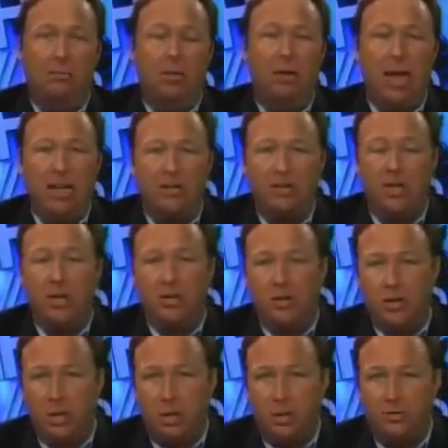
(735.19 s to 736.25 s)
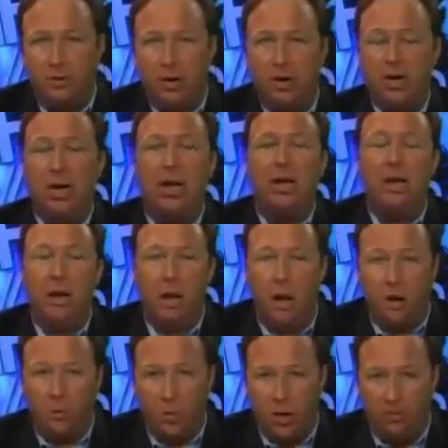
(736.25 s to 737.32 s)
molesting children, hitting
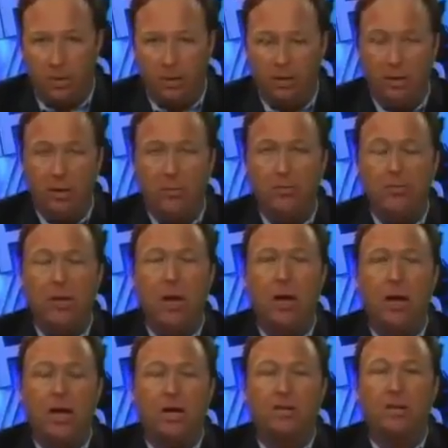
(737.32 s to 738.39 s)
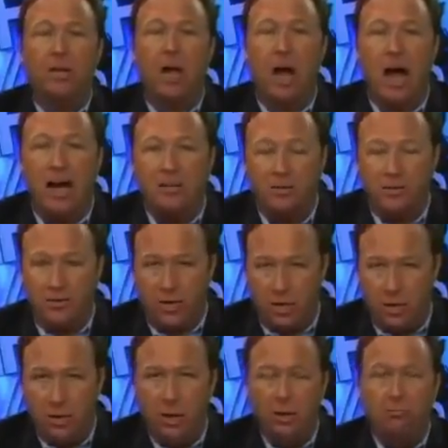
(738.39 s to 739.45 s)
on women. It's
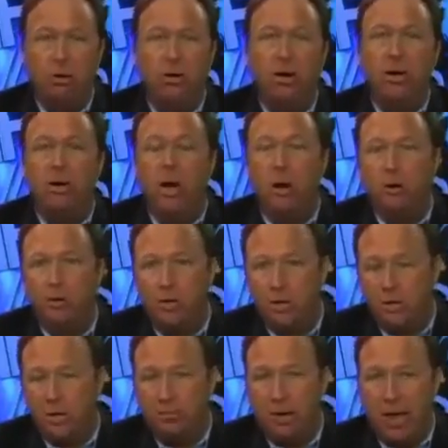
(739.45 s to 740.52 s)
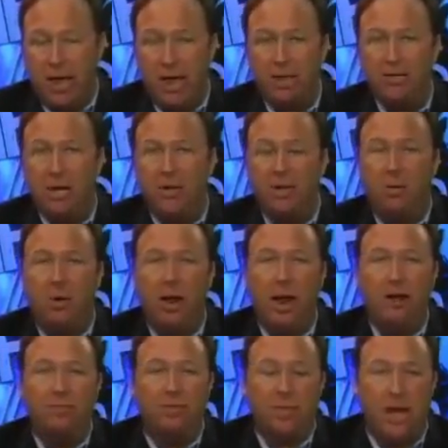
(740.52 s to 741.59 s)
constant, putting notes in their bags, how they want
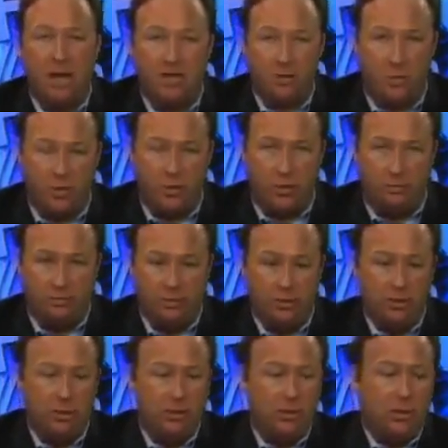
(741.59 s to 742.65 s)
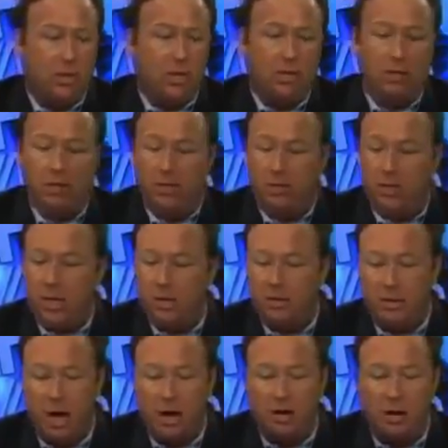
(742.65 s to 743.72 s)
to have sex with them. The list
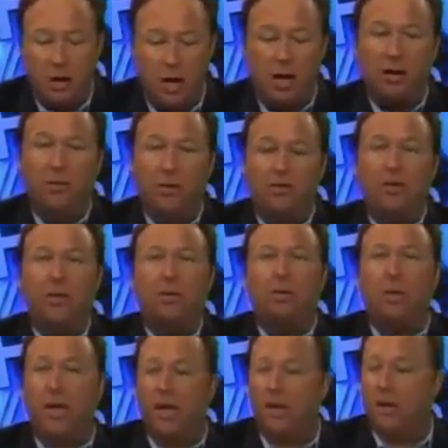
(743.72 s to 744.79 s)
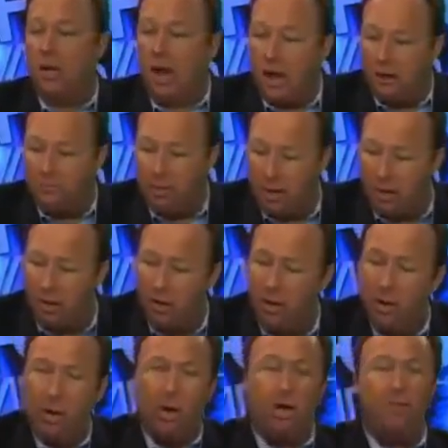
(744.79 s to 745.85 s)
goes on and on. This is a nightmare
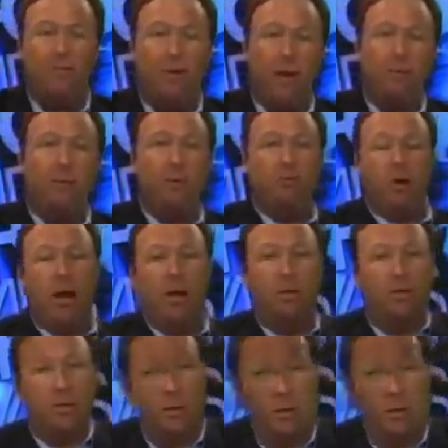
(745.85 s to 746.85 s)
of federal brown